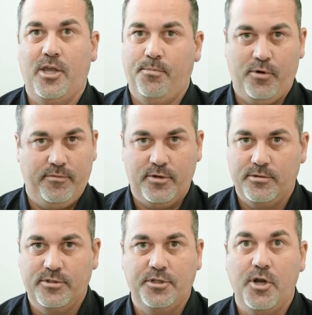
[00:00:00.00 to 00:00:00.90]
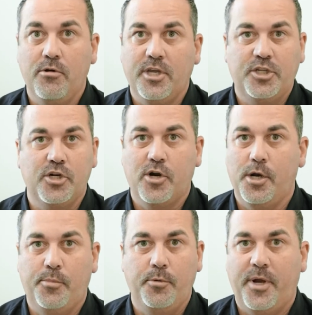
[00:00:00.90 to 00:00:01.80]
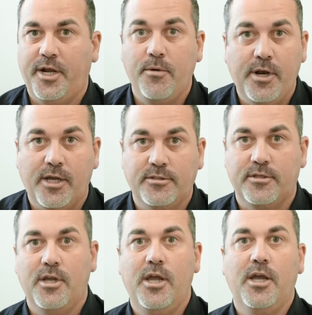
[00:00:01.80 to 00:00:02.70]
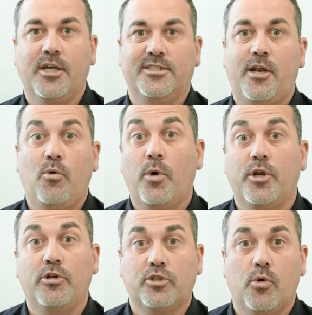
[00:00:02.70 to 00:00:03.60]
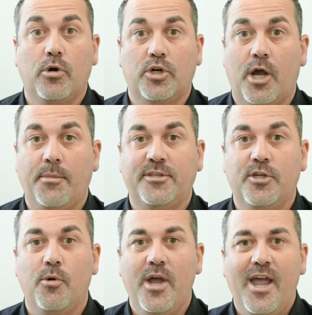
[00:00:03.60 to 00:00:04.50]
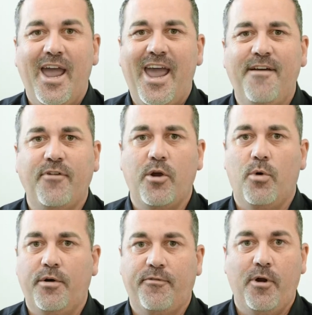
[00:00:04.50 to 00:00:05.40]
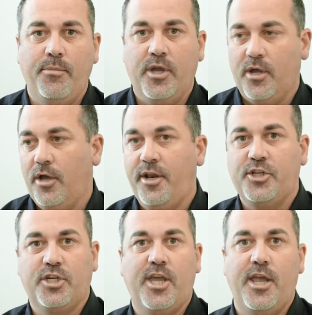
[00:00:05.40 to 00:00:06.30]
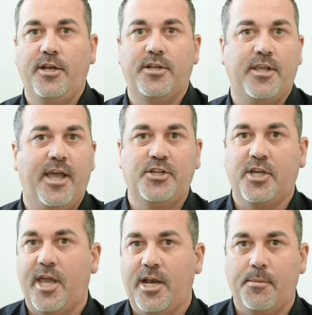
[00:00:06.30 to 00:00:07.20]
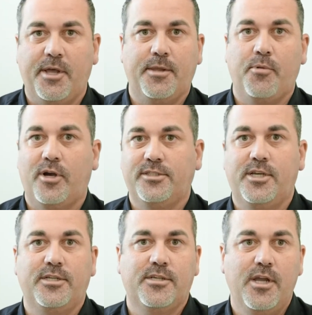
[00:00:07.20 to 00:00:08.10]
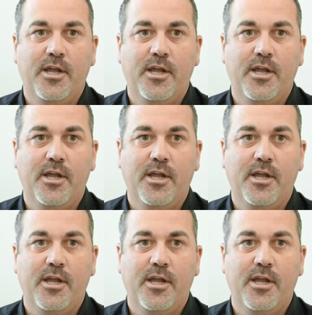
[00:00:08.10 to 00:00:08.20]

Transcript: you approved. So don't get your credit pulled by anyone else, because I don't want your score to drop. And so everyone from the uneducated to the educated about the process,